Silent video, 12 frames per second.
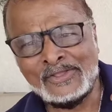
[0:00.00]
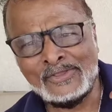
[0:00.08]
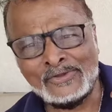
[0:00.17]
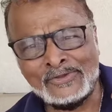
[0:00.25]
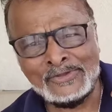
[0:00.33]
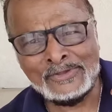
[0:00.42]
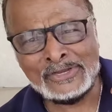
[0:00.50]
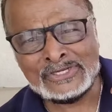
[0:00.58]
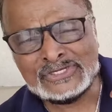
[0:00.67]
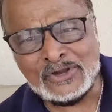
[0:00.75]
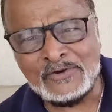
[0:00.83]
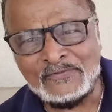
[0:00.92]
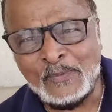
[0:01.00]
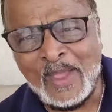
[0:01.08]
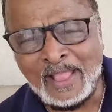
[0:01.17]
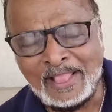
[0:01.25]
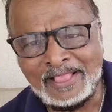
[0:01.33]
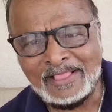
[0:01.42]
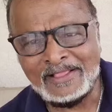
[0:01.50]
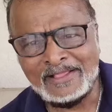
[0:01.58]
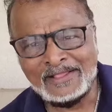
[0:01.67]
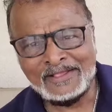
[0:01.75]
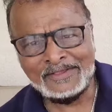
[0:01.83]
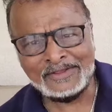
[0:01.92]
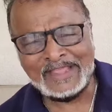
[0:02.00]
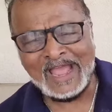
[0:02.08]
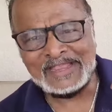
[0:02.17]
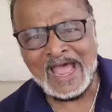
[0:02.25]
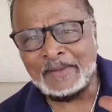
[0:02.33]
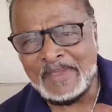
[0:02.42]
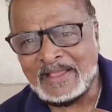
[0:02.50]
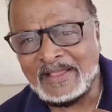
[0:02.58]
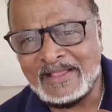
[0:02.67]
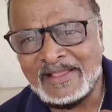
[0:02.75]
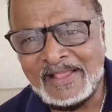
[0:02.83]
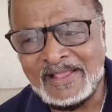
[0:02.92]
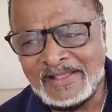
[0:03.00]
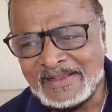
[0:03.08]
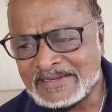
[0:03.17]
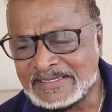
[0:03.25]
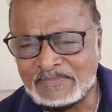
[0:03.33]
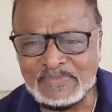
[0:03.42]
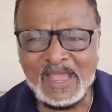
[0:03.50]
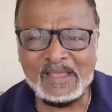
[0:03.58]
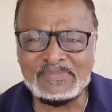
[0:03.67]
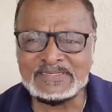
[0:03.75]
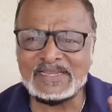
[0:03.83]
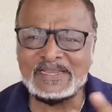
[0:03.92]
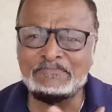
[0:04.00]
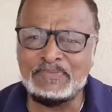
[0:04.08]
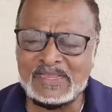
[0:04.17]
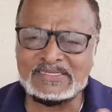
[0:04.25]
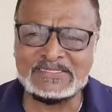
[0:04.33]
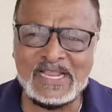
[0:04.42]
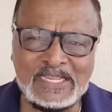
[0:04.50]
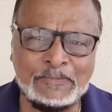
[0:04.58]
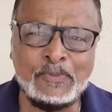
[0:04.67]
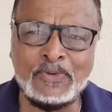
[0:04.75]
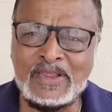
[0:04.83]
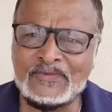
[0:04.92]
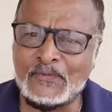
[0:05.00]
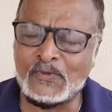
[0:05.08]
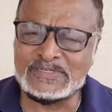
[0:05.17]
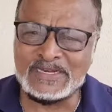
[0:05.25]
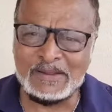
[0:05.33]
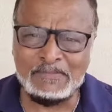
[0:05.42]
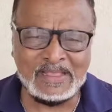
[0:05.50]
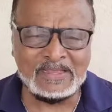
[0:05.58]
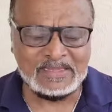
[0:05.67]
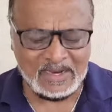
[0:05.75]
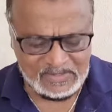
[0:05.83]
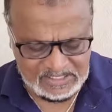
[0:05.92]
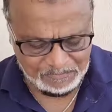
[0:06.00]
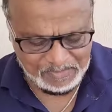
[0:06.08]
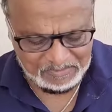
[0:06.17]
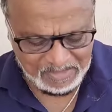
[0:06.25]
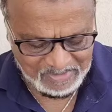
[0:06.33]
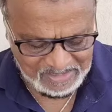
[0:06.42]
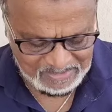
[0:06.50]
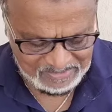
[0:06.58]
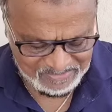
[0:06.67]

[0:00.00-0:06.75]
you you serve well, you're dynamic, Sometimes in places like the police force and the military, some people might,